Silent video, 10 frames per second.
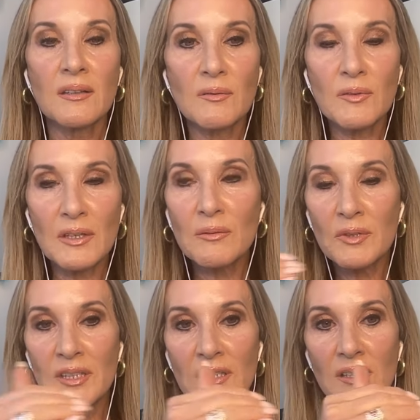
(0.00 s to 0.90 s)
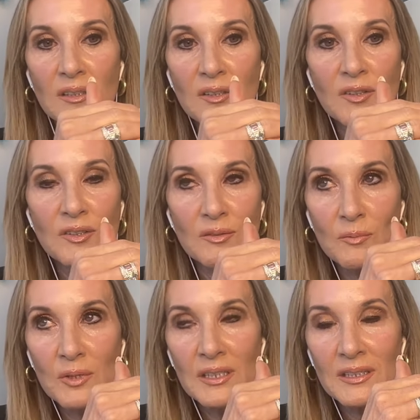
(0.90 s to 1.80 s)
in, within
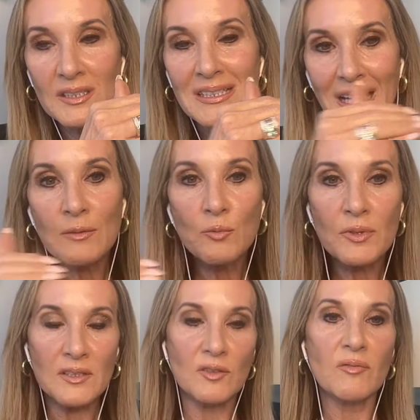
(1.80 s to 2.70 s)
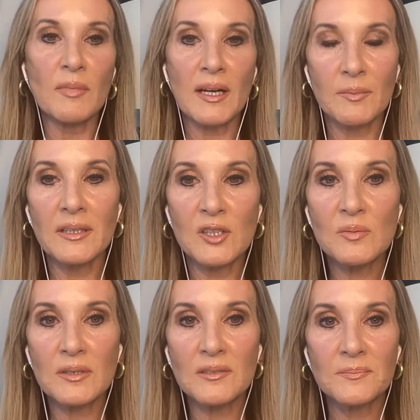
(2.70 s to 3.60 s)
within nine weeks of mind
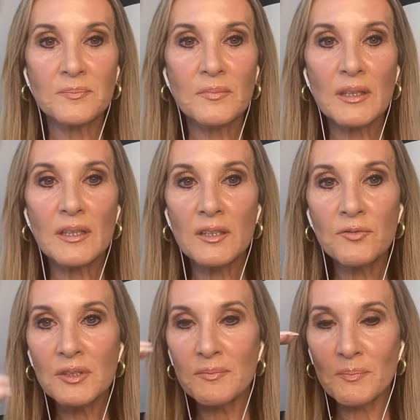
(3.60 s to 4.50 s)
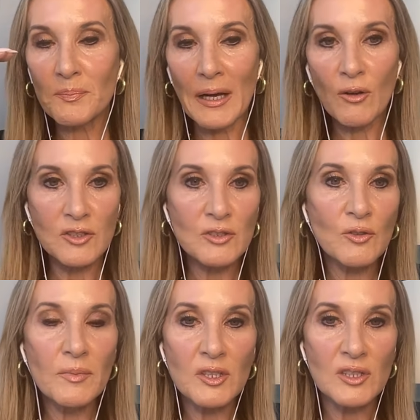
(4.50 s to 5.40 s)
management, every biological
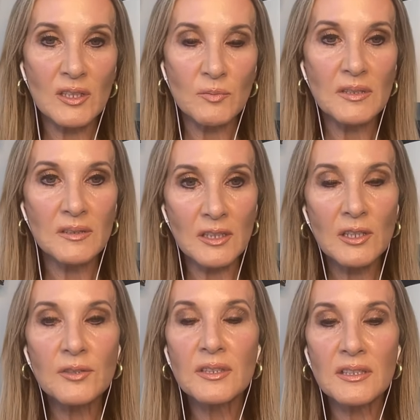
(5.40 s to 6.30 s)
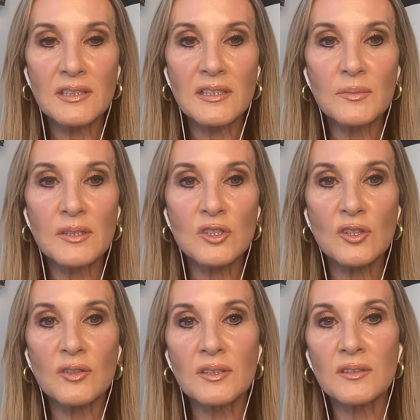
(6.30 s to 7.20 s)
measure that we did, including telomeres,
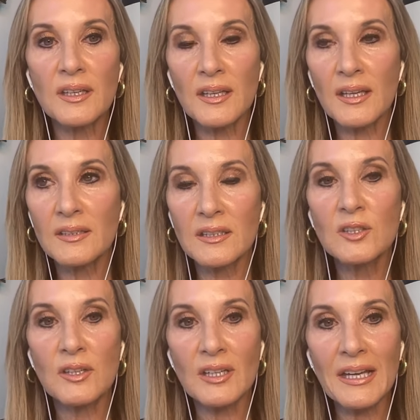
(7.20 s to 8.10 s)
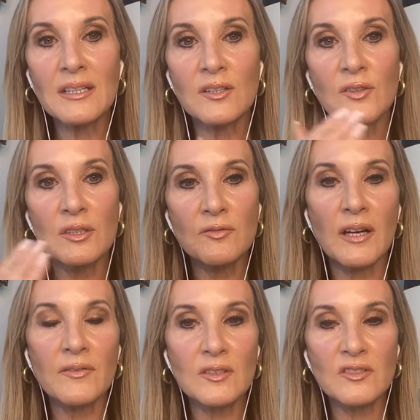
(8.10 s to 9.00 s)
showed that they had in, gained
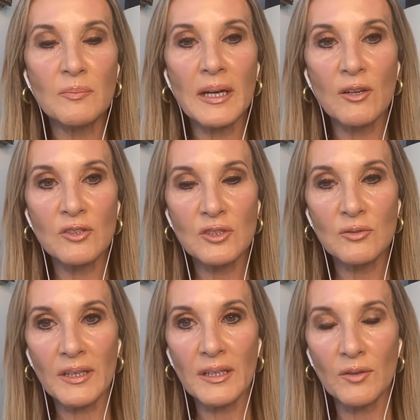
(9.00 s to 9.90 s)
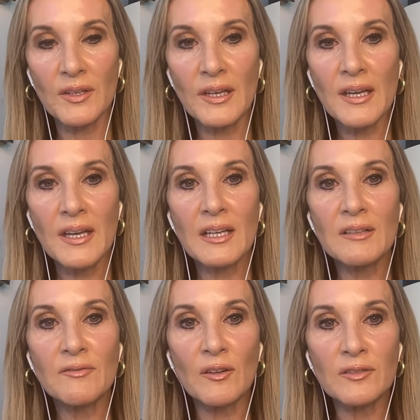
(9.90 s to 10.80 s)
35 years of biological health and
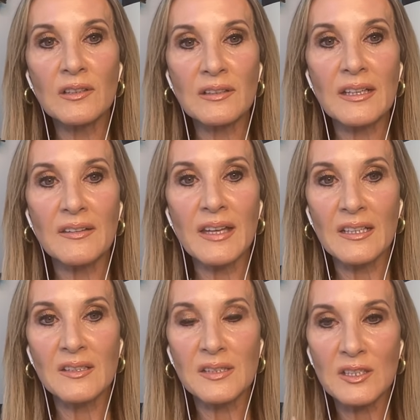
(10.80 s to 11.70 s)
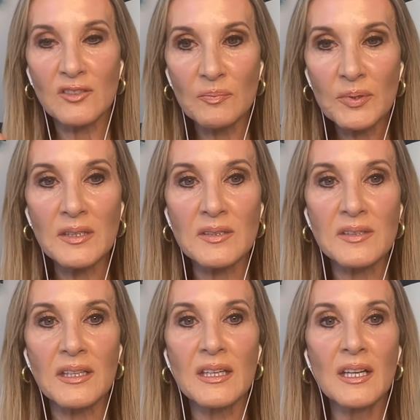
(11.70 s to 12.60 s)
felt that they, they had a sense of peace.
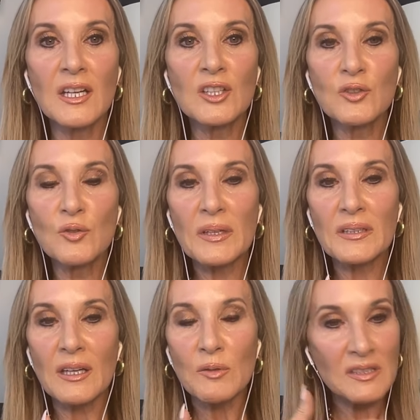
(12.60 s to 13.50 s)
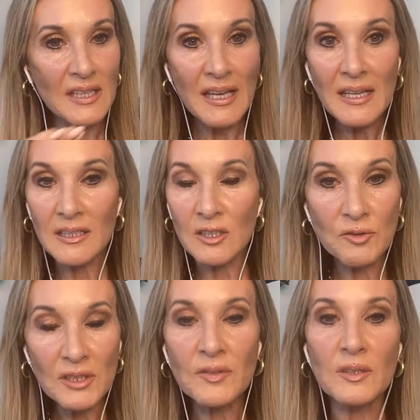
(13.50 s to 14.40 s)
They knew it, they were sad and
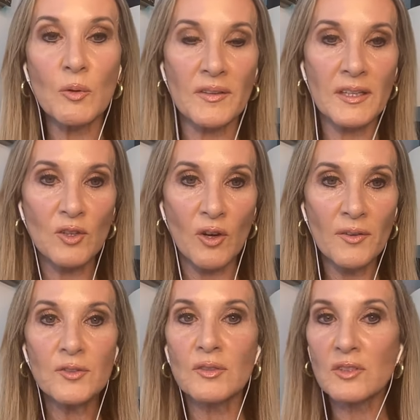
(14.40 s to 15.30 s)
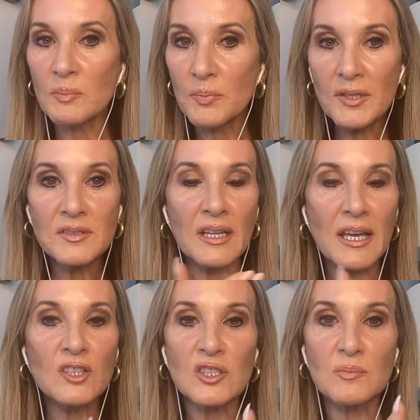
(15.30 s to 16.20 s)
grieving what they'd gone through and depressed and
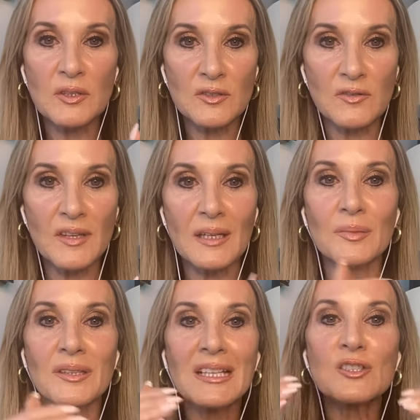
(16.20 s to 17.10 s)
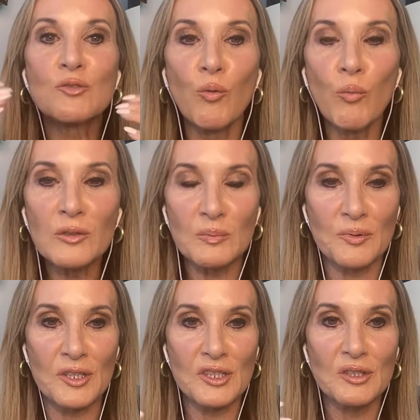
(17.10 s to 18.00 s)
anxious because of that. But that's normal
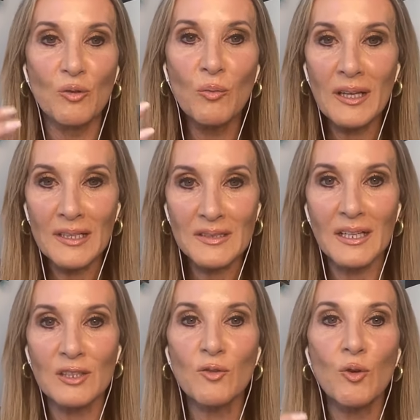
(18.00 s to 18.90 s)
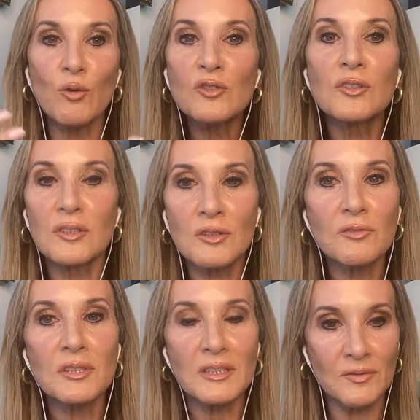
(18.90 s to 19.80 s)
depression, normal anxiety. Of course, you're going to
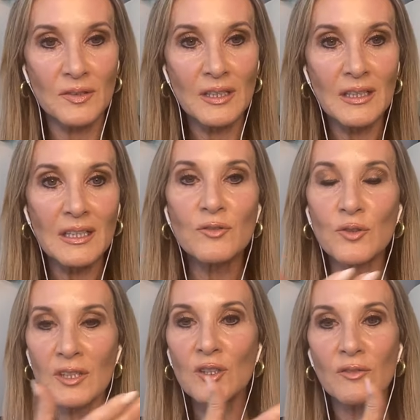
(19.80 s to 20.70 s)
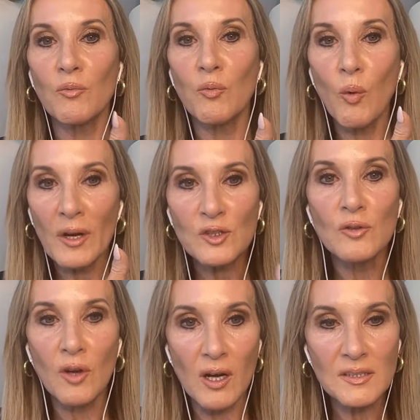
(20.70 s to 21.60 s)
grieve yeah. if you think of what you
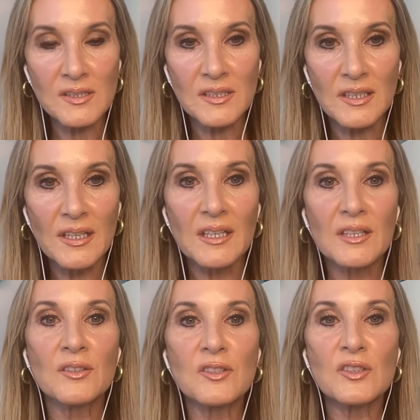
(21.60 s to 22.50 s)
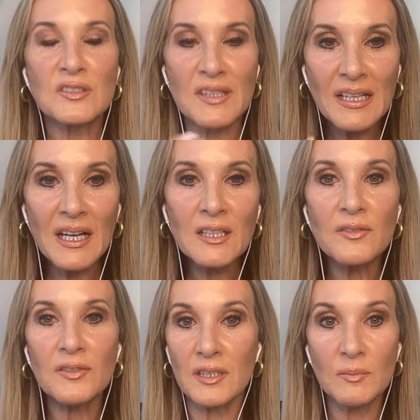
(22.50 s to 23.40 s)
lost. Mm-hmm. You know, so it's that kind of
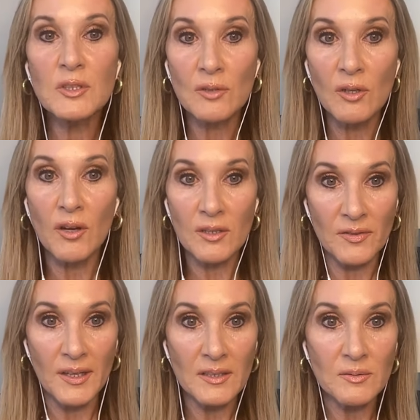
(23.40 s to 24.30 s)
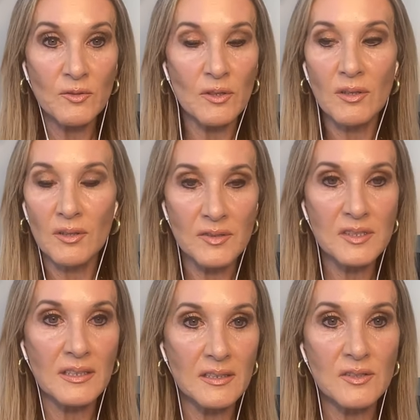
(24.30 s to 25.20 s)
thing. And we do a lot of that. We've got a lot of
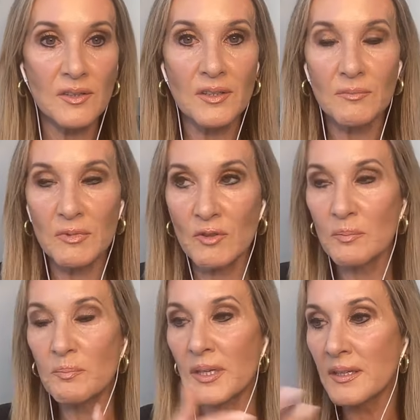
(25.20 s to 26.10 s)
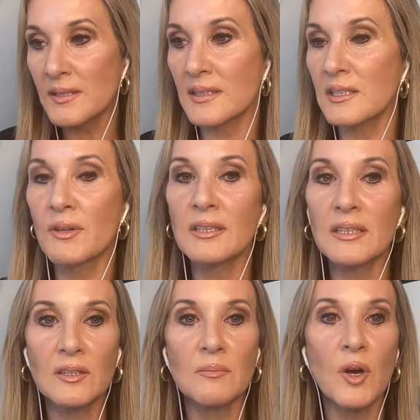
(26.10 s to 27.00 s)
studies going. We've got a big study running at
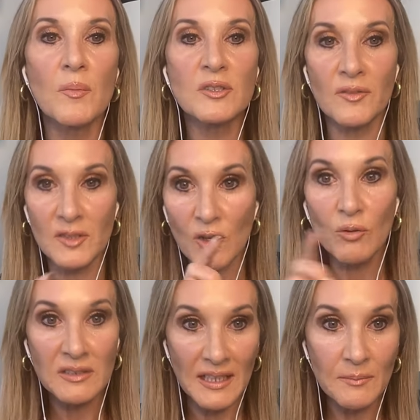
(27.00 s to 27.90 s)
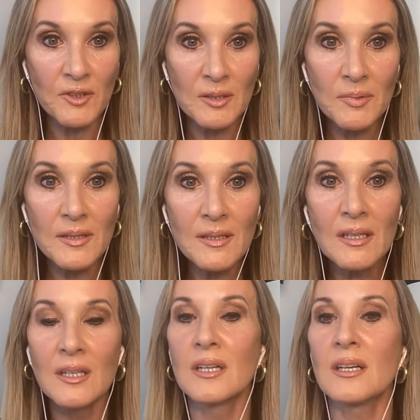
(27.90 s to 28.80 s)
the moment on this whole time frame thing.
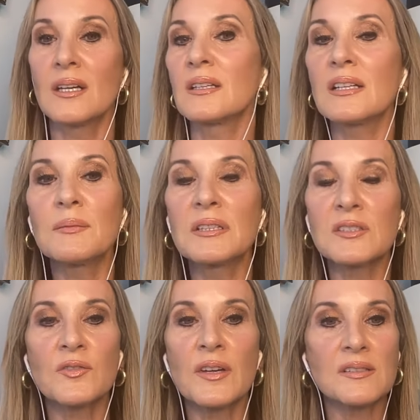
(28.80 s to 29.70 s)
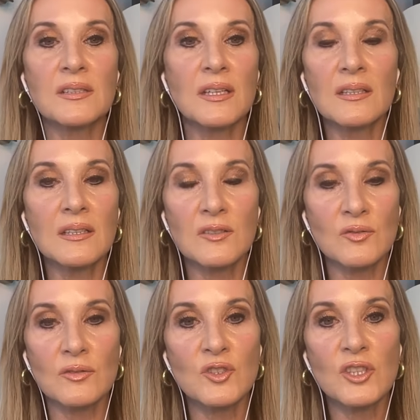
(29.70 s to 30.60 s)
And I mean, it's fascinating the sort
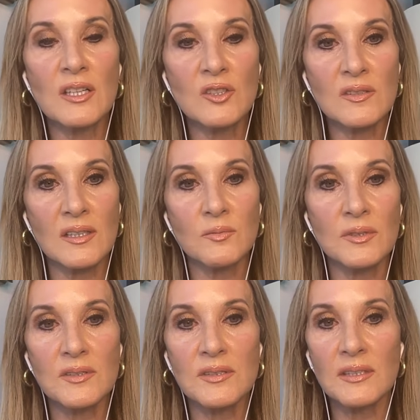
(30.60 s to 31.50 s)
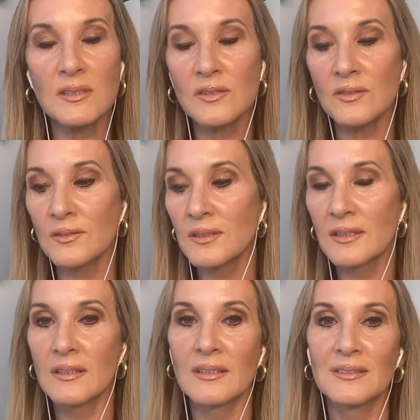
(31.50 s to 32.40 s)
of changes that we see. So,
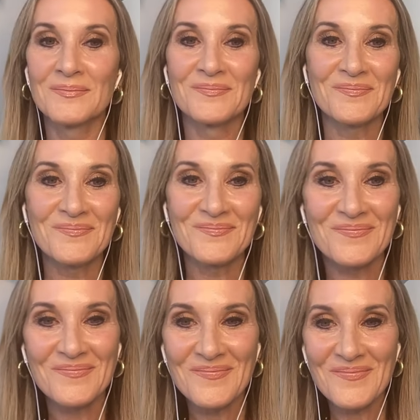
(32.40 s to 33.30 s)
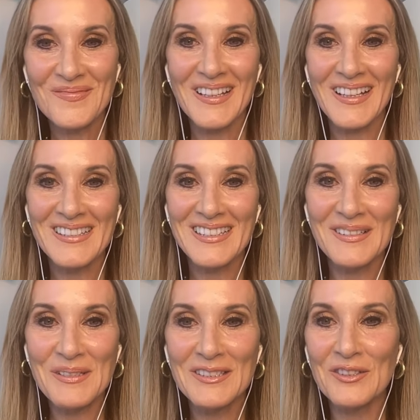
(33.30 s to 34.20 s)
well, that's, I
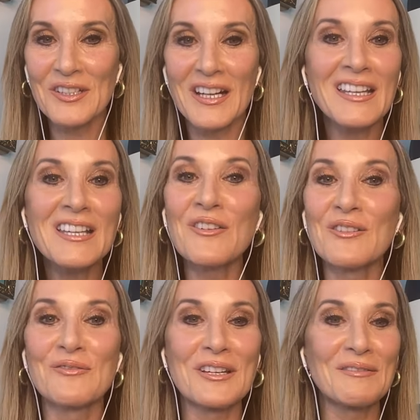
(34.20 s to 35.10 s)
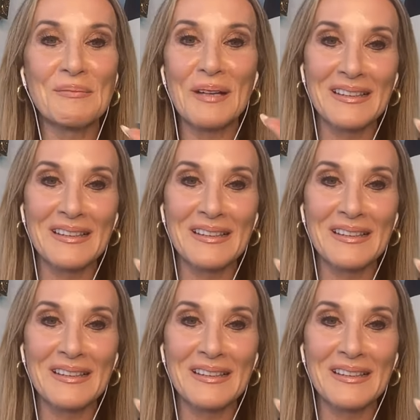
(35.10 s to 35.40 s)
mean, sorry, I can go on forever about this